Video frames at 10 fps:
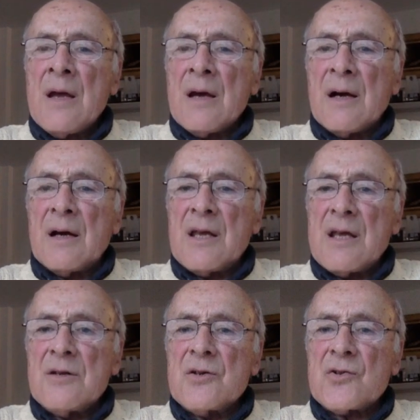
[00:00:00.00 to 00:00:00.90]
uh,
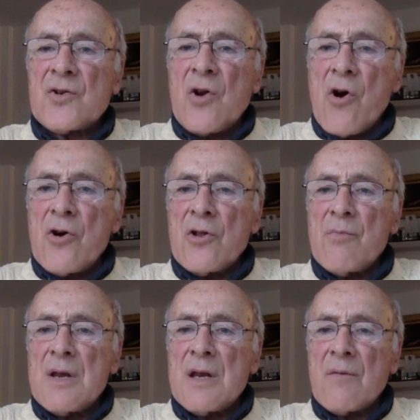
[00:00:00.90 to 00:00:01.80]
he discarded
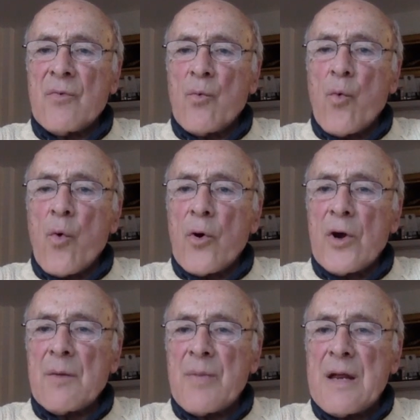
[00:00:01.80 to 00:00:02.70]
many of the
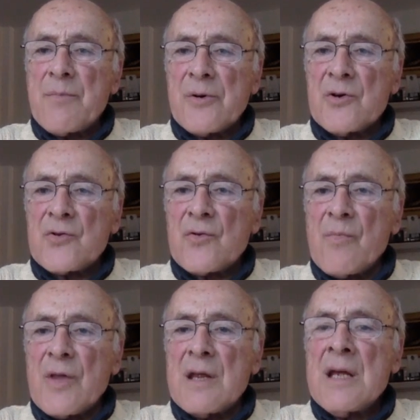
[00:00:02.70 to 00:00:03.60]
warning papers
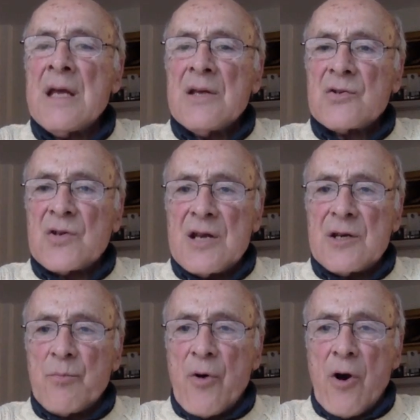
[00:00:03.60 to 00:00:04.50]
from the
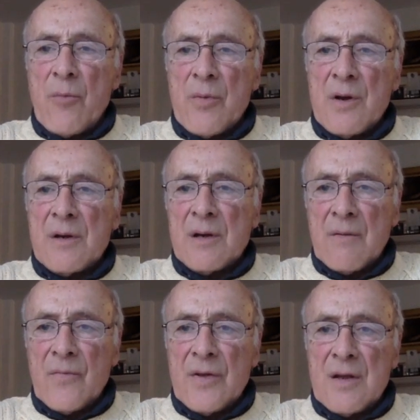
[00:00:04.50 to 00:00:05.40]
State Department
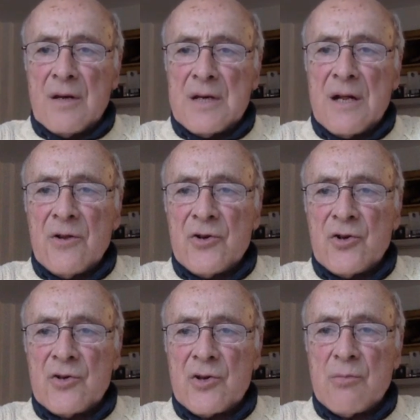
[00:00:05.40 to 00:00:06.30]
and the
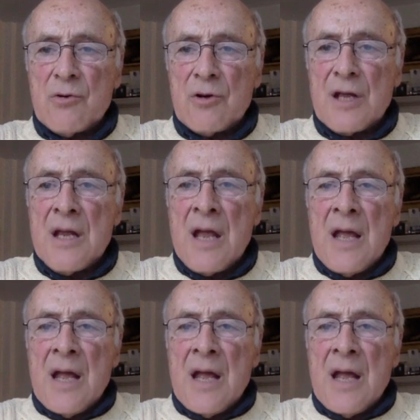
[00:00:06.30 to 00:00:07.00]
intelligence community